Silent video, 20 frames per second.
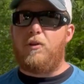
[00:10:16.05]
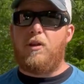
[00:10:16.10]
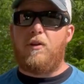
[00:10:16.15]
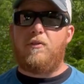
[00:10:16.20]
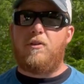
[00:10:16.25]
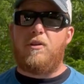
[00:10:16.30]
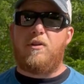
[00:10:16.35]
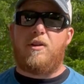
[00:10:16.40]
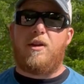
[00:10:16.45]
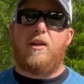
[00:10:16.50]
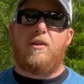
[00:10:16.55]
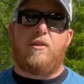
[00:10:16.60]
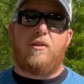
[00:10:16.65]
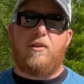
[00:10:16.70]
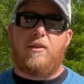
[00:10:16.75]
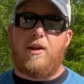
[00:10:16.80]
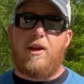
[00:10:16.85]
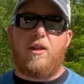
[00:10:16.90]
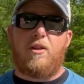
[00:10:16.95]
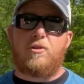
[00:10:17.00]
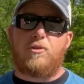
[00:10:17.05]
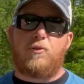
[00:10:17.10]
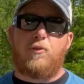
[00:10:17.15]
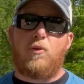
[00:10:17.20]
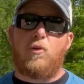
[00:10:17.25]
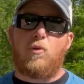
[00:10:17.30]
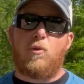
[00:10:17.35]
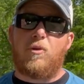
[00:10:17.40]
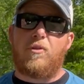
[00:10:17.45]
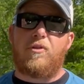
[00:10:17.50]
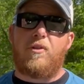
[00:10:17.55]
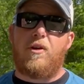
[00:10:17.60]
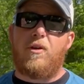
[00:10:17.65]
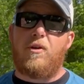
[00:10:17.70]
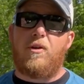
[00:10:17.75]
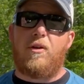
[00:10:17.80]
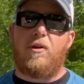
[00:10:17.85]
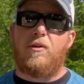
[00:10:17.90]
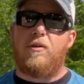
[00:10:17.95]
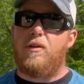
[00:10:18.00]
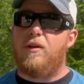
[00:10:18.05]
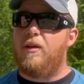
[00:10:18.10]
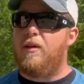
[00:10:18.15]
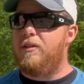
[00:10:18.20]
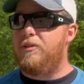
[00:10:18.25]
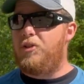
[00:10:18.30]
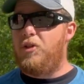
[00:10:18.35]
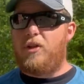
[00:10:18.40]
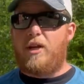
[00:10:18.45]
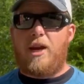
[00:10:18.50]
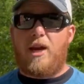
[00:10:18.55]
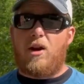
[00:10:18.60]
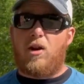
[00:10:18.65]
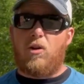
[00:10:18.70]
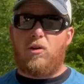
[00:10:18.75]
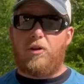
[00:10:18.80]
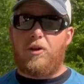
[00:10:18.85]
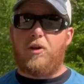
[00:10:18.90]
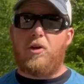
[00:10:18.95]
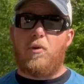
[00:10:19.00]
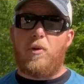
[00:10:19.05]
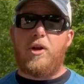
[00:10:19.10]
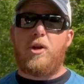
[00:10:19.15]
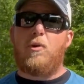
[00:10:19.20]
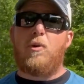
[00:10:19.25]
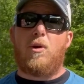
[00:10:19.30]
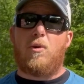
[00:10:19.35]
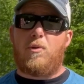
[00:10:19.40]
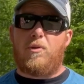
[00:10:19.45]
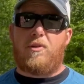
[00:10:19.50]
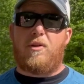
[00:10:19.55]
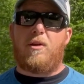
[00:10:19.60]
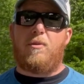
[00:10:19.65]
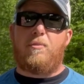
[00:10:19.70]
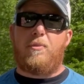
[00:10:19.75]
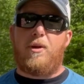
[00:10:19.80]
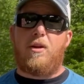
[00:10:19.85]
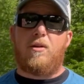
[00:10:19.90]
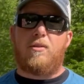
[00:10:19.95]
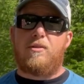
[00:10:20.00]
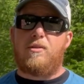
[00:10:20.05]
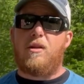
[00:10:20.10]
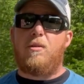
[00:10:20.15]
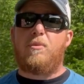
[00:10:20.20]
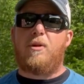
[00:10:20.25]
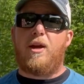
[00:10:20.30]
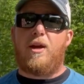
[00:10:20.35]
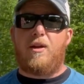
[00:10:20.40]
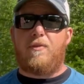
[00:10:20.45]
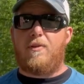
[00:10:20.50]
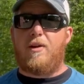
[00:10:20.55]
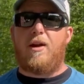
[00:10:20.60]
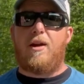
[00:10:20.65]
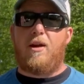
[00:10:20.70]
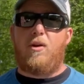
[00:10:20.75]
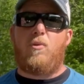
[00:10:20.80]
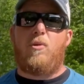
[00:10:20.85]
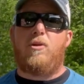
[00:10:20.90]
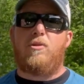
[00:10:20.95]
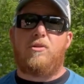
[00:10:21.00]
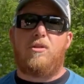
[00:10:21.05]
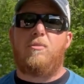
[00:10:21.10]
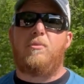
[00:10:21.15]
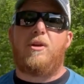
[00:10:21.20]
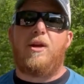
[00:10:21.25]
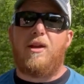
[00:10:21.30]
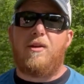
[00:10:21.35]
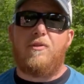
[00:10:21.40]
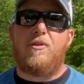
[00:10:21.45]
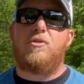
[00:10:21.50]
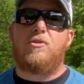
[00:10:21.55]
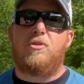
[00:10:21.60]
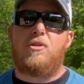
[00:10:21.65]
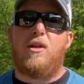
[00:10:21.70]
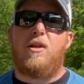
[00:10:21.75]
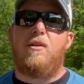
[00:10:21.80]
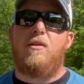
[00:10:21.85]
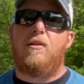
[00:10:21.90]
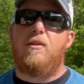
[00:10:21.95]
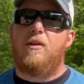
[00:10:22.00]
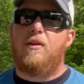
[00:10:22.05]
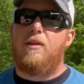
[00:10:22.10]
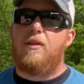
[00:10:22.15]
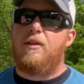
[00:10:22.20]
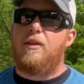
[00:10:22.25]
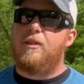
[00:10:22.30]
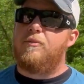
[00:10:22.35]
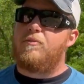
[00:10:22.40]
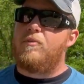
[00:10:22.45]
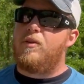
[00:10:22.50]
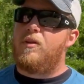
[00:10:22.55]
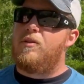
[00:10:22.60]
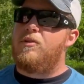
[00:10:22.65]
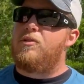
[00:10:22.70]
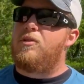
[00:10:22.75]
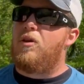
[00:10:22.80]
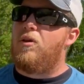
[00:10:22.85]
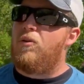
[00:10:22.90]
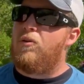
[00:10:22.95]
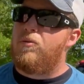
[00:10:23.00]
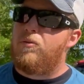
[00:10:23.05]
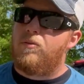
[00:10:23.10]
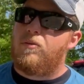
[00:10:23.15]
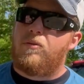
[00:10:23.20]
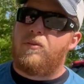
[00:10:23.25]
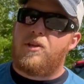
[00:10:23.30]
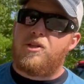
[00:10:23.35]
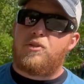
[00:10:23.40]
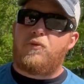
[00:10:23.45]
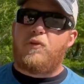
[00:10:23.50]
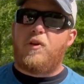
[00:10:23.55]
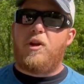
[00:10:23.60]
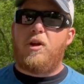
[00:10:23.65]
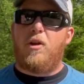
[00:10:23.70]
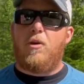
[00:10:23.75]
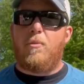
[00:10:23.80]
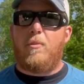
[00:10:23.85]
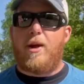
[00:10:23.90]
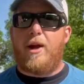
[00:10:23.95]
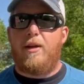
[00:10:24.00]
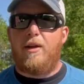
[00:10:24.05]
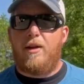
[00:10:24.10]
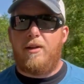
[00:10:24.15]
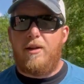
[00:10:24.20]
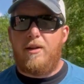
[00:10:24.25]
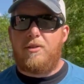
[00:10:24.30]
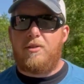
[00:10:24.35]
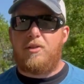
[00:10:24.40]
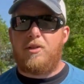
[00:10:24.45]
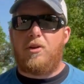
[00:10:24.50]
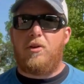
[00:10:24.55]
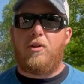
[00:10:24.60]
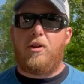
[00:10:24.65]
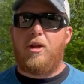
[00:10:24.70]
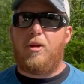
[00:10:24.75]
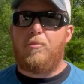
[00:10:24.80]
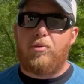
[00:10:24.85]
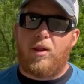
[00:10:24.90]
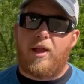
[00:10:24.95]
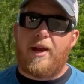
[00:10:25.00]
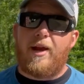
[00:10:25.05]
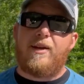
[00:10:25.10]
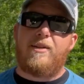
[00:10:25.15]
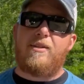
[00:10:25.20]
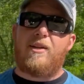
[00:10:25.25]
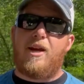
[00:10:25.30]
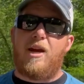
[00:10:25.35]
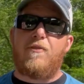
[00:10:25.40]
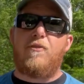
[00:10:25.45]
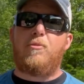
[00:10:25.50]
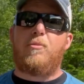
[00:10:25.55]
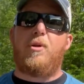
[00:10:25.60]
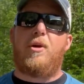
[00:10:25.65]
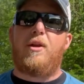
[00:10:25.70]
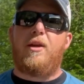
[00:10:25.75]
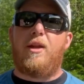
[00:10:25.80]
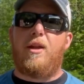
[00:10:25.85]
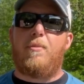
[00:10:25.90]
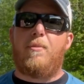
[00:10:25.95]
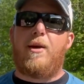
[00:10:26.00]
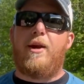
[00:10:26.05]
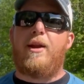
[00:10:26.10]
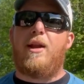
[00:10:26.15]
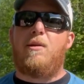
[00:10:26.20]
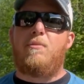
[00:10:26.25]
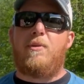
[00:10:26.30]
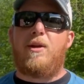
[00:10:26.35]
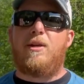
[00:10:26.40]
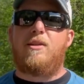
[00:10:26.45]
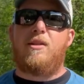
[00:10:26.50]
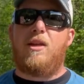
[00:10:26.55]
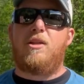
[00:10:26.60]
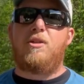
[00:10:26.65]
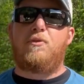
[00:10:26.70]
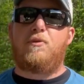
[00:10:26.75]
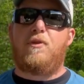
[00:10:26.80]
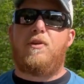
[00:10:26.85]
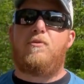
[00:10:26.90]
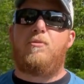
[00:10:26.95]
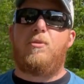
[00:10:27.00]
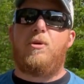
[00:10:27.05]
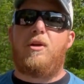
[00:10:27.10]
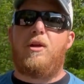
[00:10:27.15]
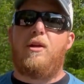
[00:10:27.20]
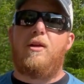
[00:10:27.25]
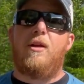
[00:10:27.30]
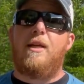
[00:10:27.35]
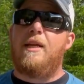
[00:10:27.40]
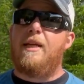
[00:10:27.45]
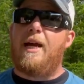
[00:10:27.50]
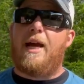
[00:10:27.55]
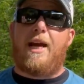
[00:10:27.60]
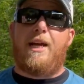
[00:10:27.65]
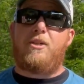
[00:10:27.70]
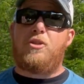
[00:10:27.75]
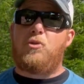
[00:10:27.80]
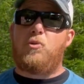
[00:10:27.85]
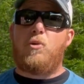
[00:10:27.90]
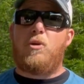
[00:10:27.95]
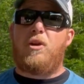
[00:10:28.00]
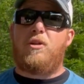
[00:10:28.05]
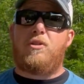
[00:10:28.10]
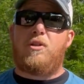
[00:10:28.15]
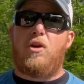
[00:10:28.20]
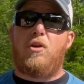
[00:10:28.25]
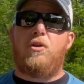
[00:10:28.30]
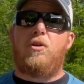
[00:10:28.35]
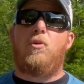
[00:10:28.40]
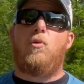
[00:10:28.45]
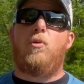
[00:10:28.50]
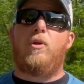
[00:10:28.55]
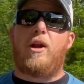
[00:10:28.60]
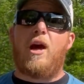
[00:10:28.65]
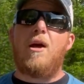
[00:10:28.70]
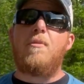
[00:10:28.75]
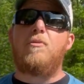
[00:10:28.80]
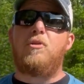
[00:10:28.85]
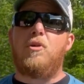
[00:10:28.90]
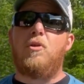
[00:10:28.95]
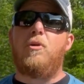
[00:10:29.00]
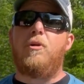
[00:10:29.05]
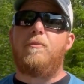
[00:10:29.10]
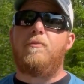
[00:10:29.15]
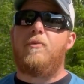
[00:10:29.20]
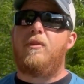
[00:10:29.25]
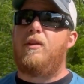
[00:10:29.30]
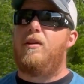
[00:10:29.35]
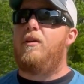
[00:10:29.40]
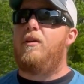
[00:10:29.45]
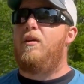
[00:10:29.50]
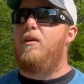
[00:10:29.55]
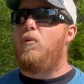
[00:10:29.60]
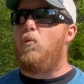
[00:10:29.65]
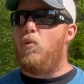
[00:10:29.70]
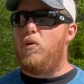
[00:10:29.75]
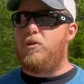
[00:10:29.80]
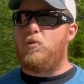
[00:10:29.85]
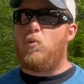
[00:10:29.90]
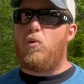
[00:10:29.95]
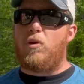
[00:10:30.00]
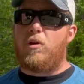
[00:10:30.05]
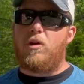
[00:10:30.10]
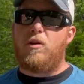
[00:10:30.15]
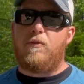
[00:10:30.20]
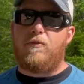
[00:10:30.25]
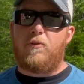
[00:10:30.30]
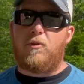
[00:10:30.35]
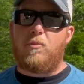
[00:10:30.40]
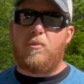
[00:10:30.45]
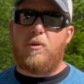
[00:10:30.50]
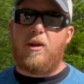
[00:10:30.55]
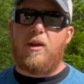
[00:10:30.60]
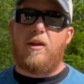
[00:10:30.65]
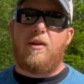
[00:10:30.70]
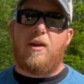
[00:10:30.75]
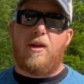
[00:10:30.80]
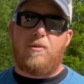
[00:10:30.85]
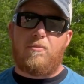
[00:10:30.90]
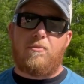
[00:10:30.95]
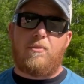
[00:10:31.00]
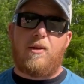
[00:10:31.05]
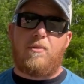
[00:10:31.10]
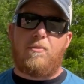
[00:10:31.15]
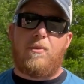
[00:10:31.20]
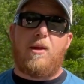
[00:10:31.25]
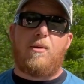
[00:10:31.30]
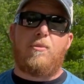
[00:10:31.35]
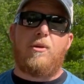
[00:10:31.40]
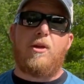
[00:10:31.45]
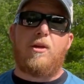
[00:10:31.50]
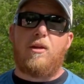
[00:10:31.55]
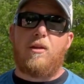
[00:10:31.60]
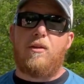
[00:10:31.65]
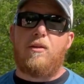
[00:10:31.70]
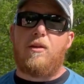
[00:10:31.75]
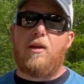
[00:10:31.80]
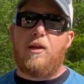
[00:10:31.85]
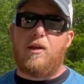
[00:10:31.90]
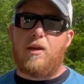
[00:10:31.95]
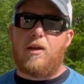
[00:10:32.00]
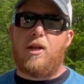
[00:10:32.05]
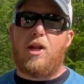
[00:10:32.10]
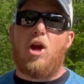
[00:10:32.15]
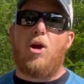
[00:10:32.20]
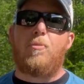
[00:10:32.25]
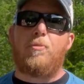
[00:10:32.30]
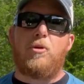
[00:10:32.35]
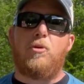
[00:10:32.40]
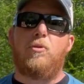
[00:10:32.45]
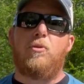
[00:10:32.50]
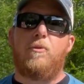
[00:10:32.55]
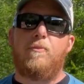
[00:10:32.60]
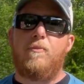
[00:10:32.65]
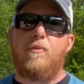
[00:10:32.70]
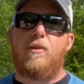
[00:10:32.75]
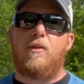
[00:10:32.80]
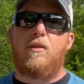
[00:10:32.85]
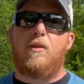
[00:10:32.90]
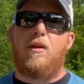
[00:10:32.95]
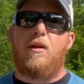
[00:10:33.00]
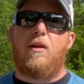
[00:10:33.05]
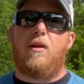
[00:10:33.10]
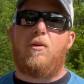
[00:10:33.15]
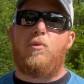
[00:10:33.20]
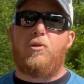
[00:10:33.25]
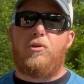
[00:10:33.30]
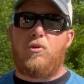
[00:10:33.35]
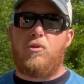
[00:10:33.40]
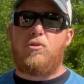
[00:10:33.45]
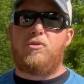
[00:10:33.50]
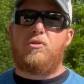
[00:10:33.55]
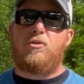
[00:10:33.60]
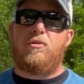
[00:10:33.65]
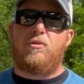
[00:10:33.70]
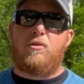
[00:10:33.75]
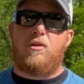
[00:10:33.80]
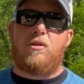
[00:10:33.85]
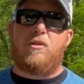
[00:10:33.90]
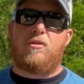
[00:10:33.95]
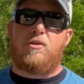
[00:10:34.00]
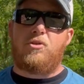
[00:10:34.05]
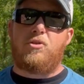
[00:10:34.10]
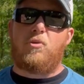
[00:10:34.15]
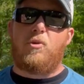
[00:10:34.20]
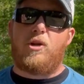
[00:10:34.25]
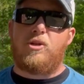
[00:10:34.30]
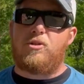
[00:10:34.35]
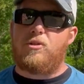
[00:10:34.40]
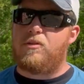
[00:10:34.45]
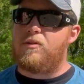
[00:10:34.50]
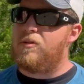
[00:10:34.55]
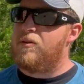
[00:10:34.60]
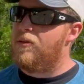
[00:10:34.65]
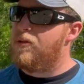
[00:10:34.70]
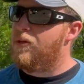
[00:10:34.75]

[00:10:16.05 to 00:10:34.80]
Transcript: in the Dallas-Fort Worth area, you can't hardly go anywhere without being on some kind of a highway or some kind of interstate. So this video might not necessarily apply to everybody, and it might not make sense for everybody. I just want to tell you what I'm doing, what's working for me, and maybe it could help you with your situations.